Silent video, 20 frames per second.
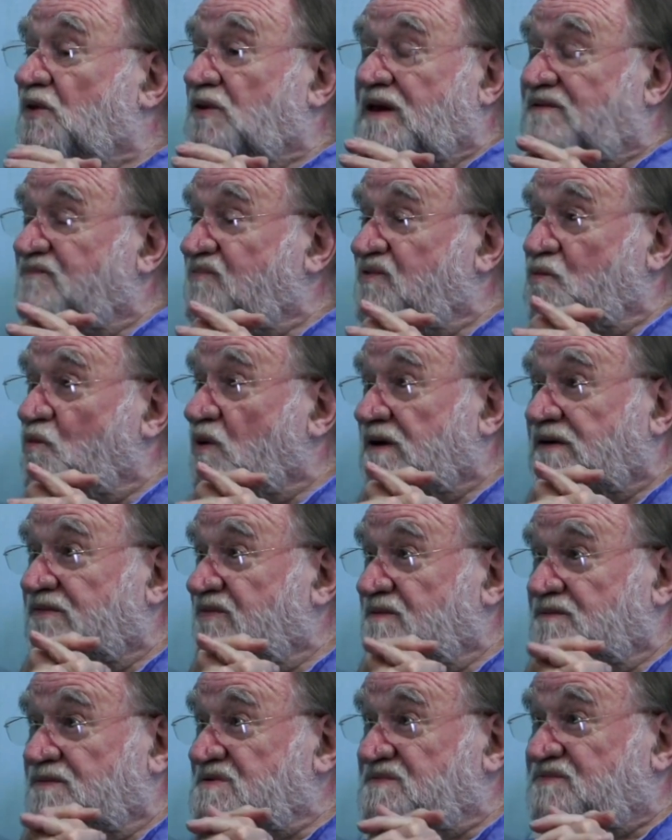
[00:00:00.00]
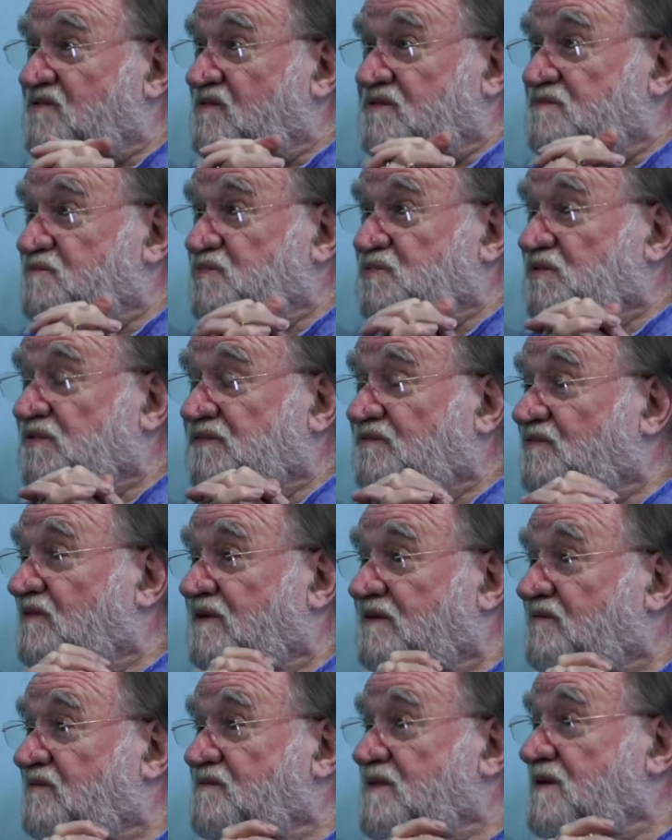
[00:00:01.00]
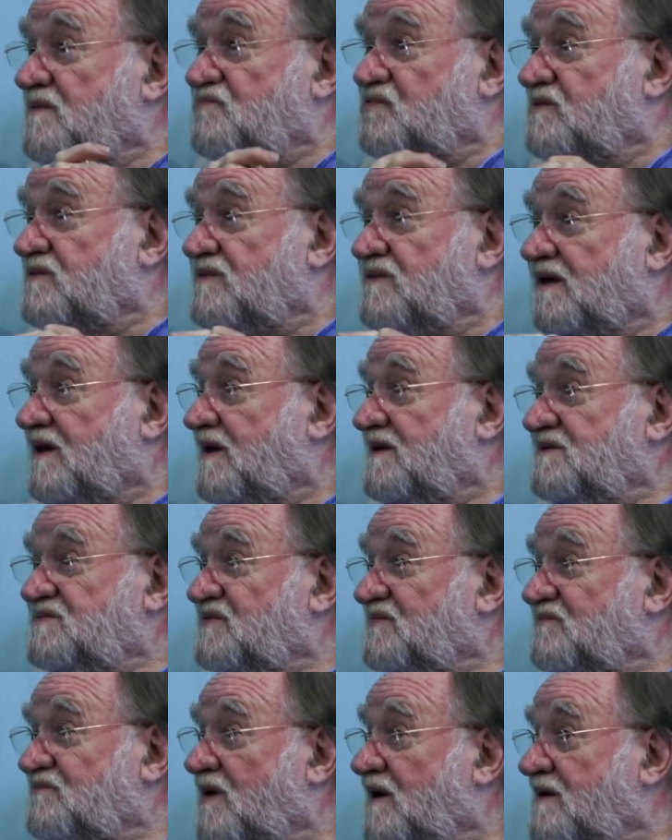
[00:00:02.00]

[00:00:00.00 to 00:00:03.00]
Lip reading: every one of them is very beautiful. I remember in the case of my